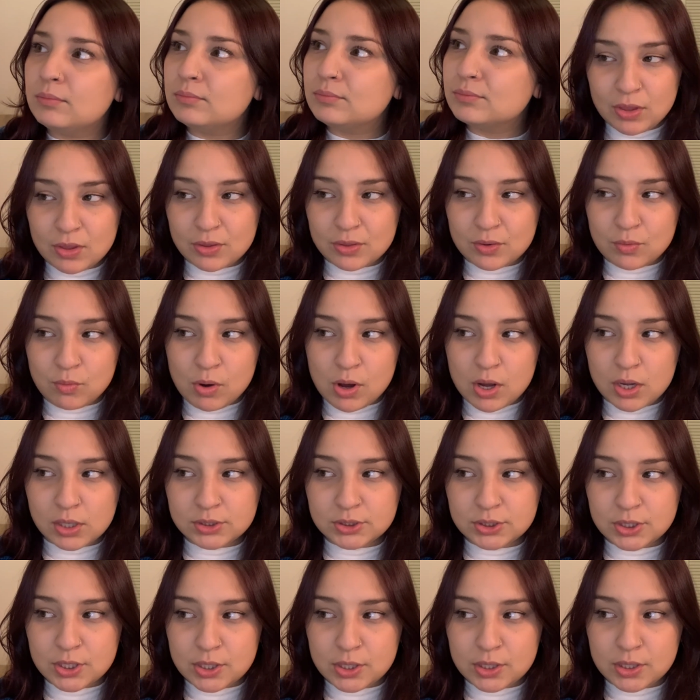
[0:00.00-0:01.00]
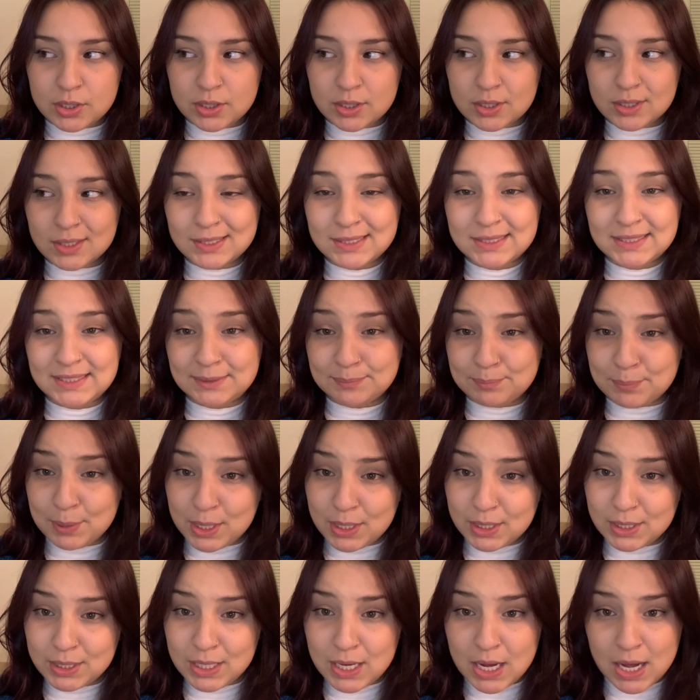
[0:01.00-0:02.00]
The walls are
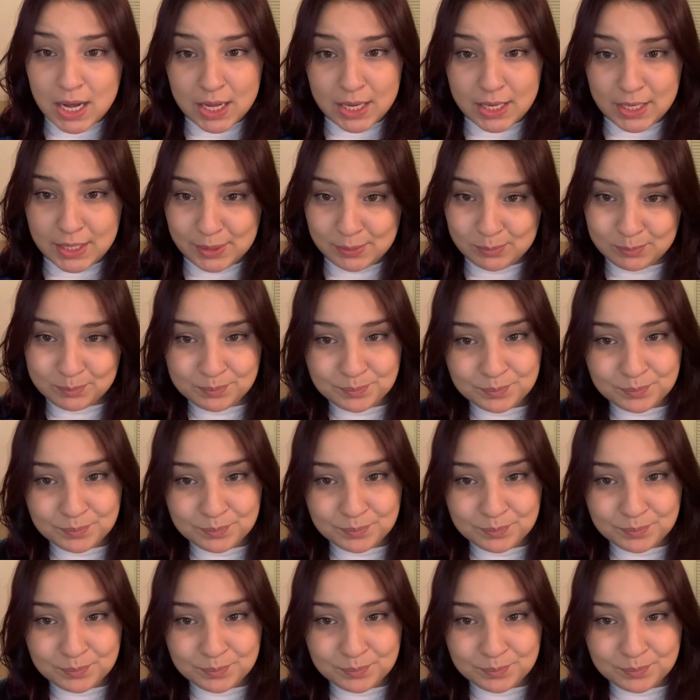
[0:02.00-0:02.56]
spun cotton.